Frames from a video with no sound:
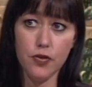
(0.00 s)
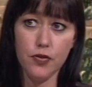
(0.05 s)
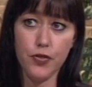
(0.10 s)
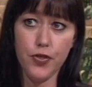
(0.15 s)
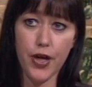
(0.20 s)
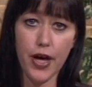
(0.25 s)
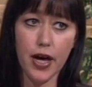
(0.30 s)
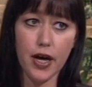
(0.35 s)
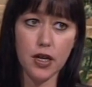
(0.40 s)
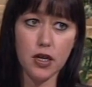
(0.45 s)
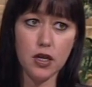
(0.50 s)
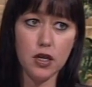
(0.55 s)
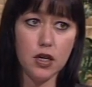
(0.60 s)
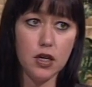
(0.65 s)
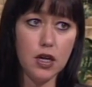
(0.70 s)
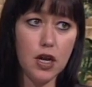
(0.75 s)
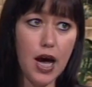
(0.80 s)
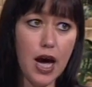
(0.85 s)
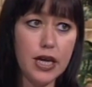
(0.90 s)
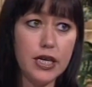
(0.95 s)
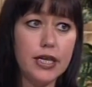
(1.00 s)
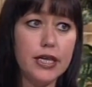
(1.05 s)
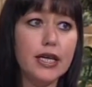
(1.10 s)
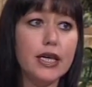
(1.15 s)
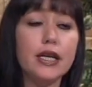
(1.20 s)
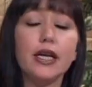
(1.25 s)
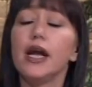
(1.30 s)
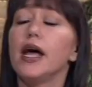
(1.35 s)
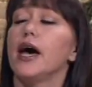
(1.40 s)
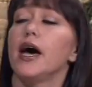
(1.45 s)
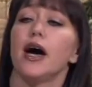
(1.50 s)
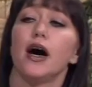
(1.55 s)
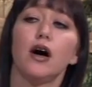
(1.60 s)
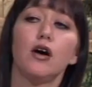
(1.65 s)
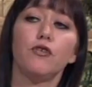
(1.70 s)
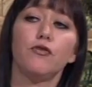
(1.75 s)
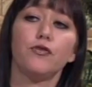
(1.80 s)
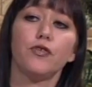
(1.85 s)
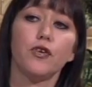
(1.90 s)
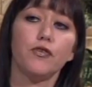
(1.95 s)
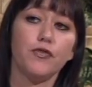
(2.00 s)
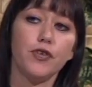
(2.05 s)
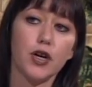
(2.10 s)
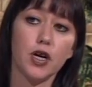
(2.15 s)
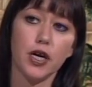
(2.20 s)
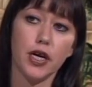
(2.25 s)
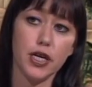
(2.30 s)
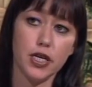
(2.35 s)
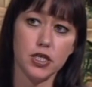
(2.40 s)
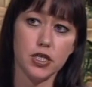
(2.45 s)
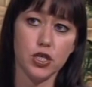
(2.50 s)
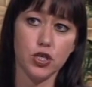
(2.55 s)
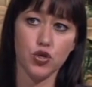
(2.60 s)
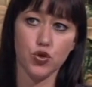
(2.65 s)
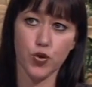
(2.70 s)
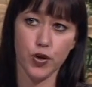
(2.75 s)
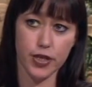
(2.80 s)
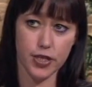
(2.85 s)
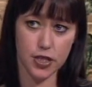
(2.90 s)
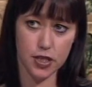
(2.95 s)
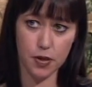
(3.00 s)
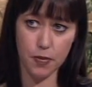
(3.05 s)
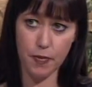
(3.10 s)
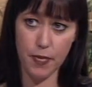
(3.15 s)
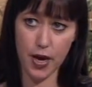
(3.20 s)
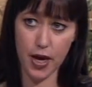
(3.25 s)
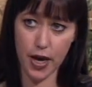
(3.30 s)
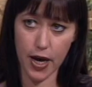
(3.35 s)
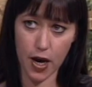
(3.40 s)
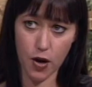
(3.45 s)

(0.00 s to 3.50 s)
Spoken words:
that I didn't have a very easy choice to make.